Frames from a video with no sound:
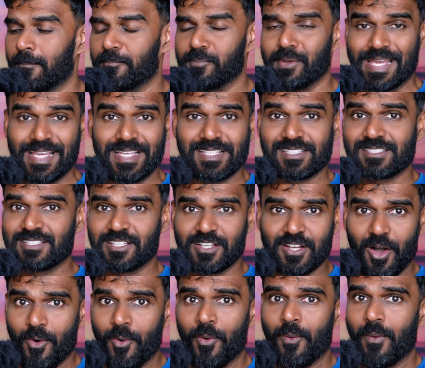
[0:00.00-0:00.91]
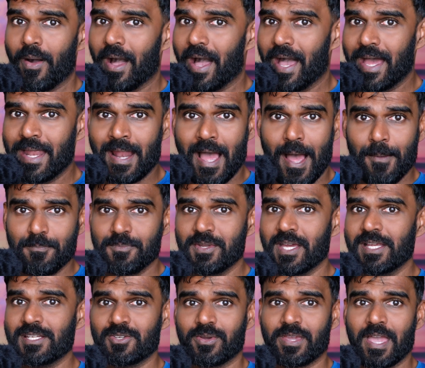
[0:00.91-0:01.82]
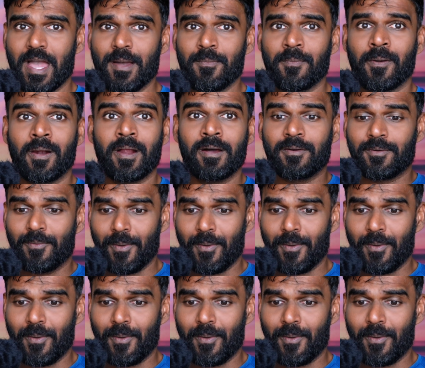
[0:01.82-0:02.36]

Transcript: please go and update your camera